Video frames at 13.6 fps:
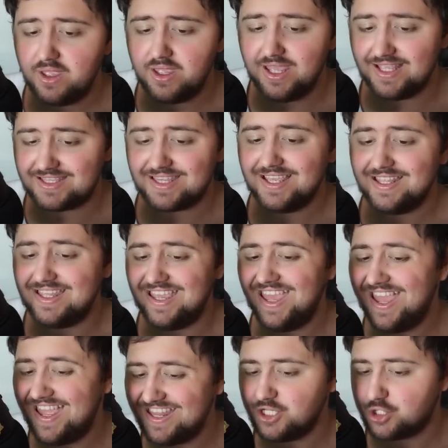Is the
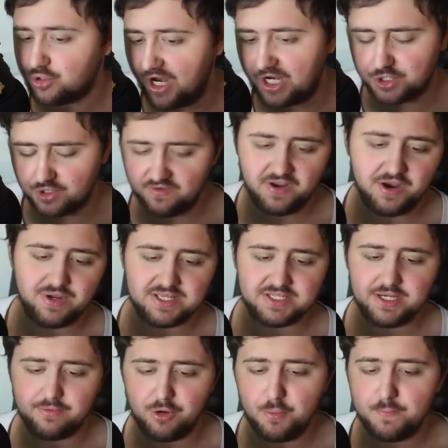hidden treasure of Area
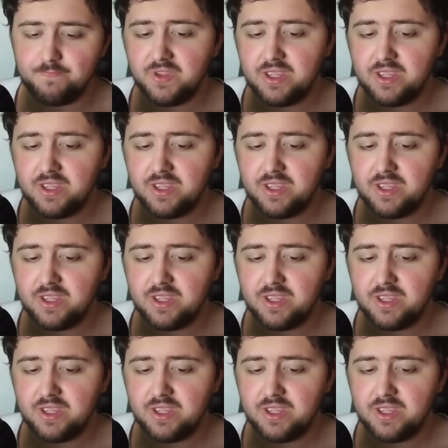Zero.